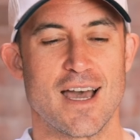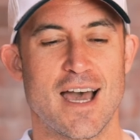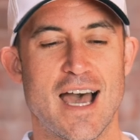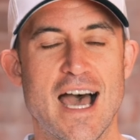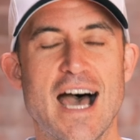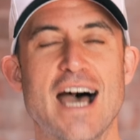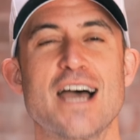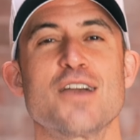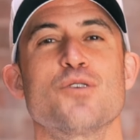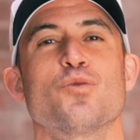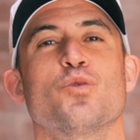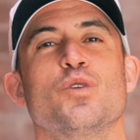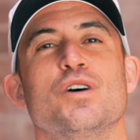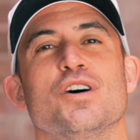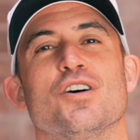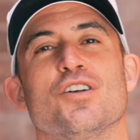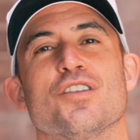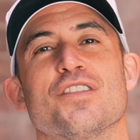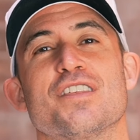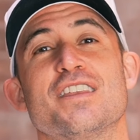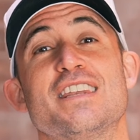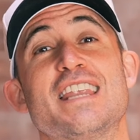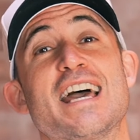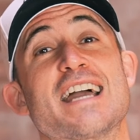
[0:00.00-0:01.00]
I will
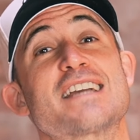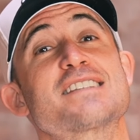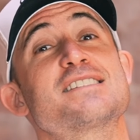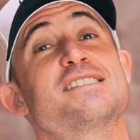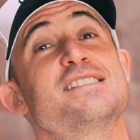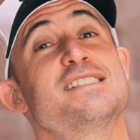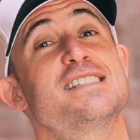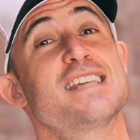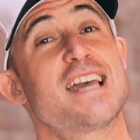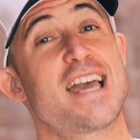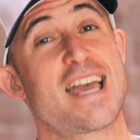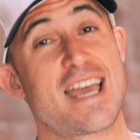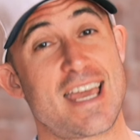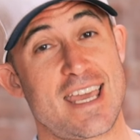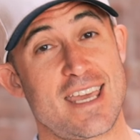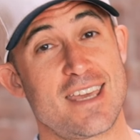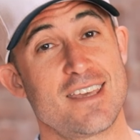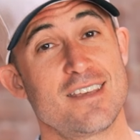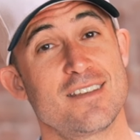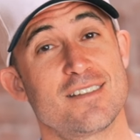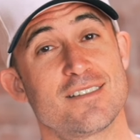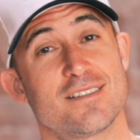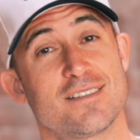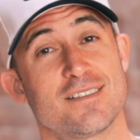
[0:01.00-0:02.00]
the next
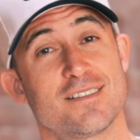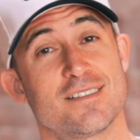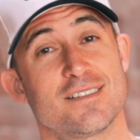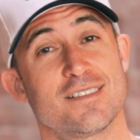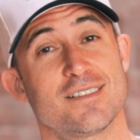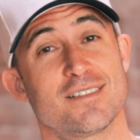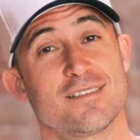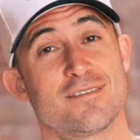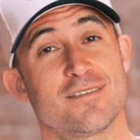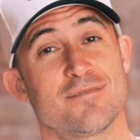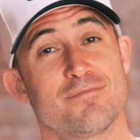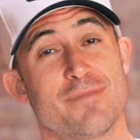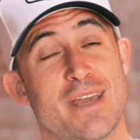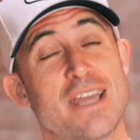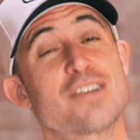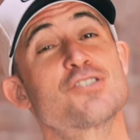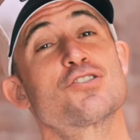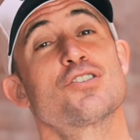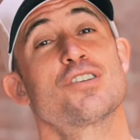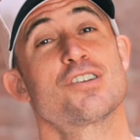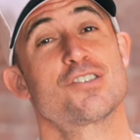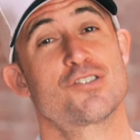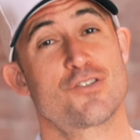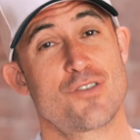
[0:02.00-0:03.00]
day make
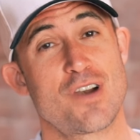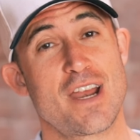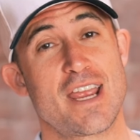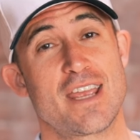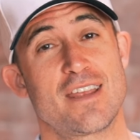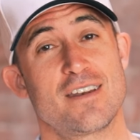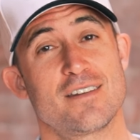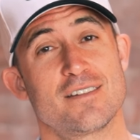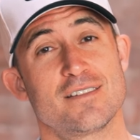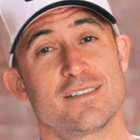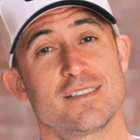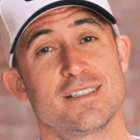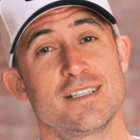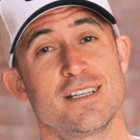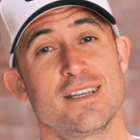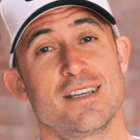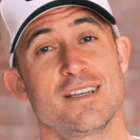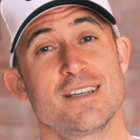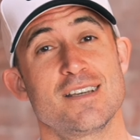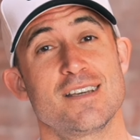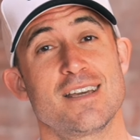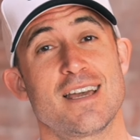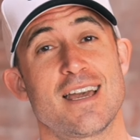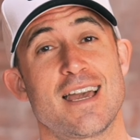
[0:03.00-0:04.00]
sure to train.
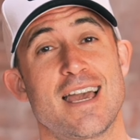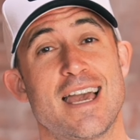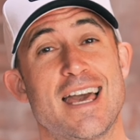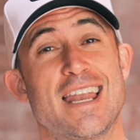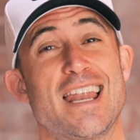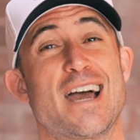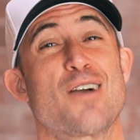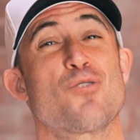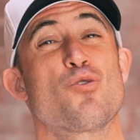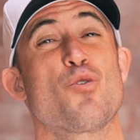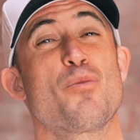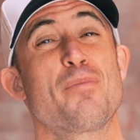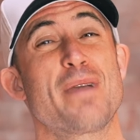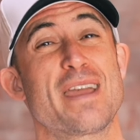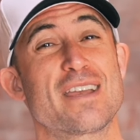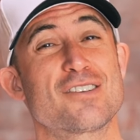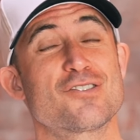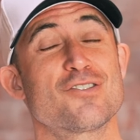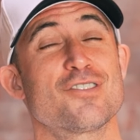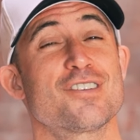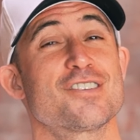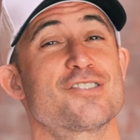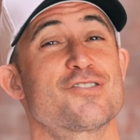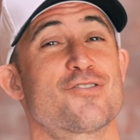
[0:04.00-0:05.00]
And I will make
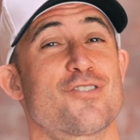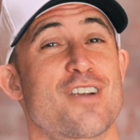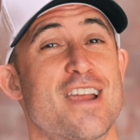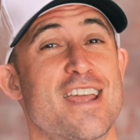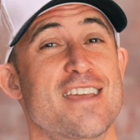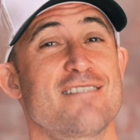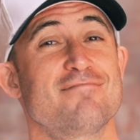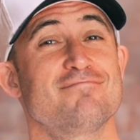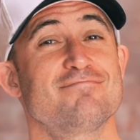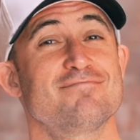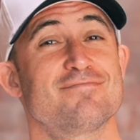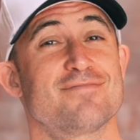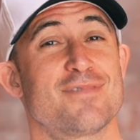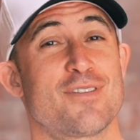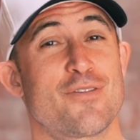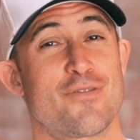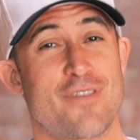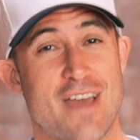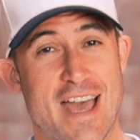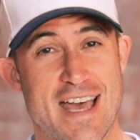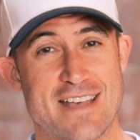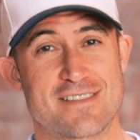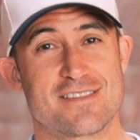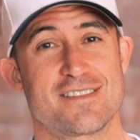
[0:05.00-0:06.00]
sure to train
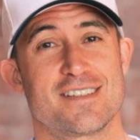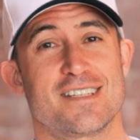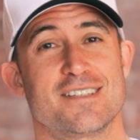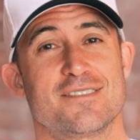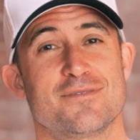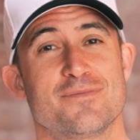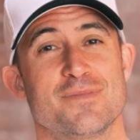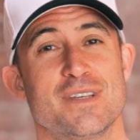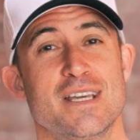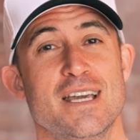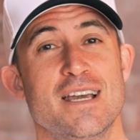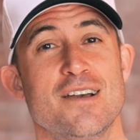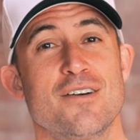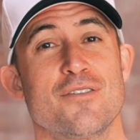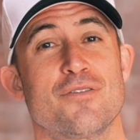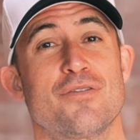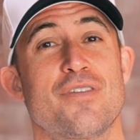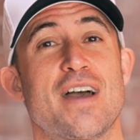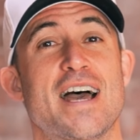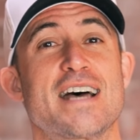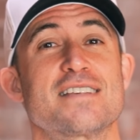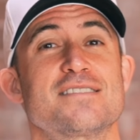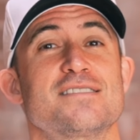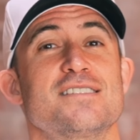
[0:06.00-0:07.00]
fasted.
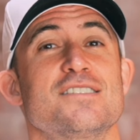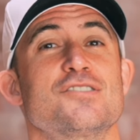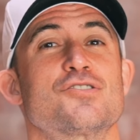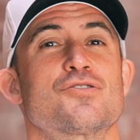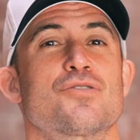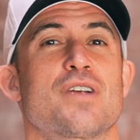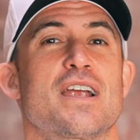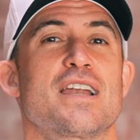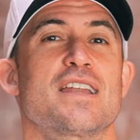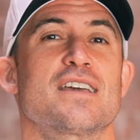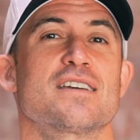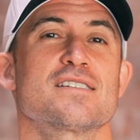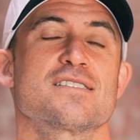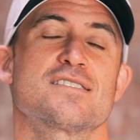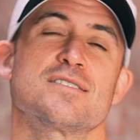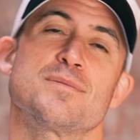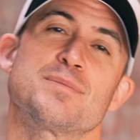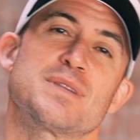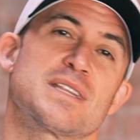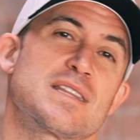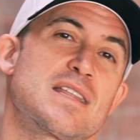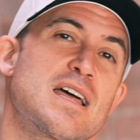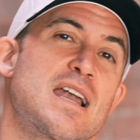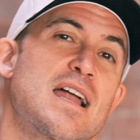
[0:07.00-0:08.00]
Fasted training is
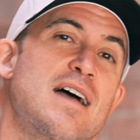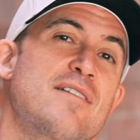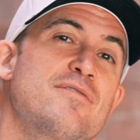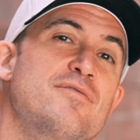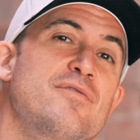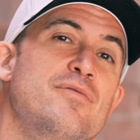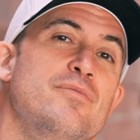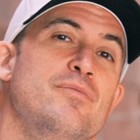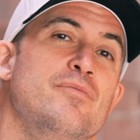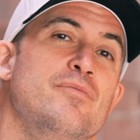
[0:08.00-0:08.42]
something that I've